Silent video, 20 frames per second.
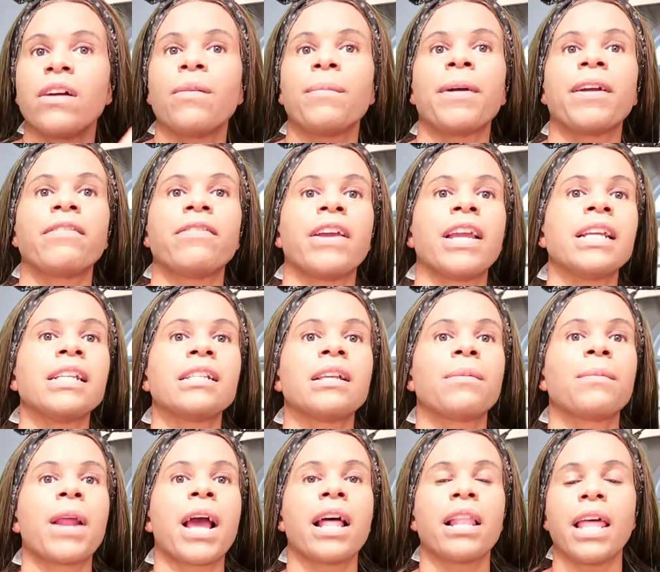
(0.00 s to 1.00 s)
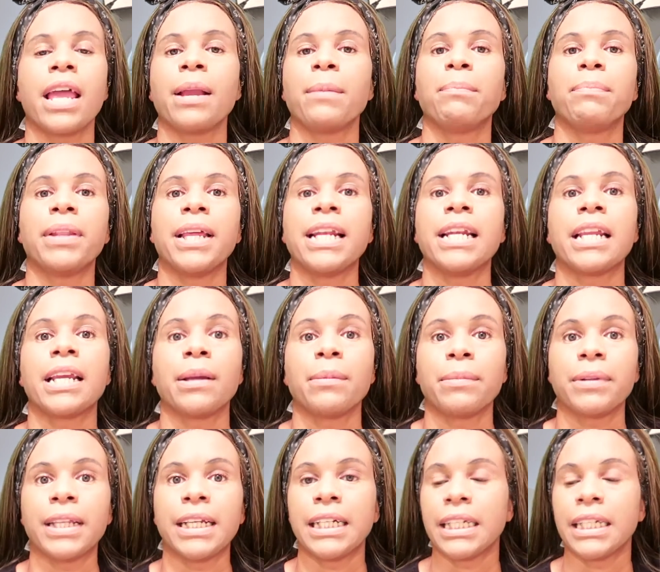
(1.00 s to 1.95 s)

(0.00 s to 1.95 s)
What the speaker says: on my face. I'm not like blending.